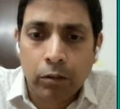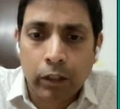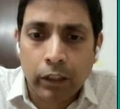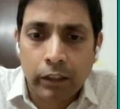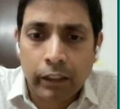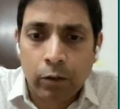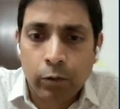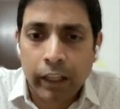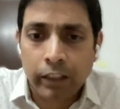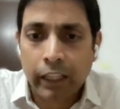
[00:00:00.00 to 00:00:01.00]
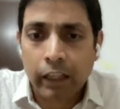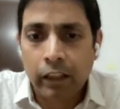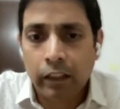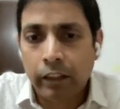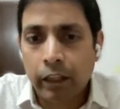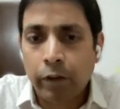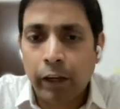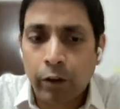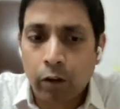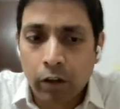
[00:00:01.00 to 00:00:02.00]
to understand where exactly they
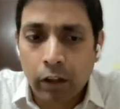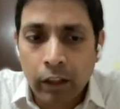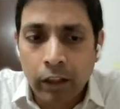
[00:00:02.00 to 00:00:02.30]
went wrong.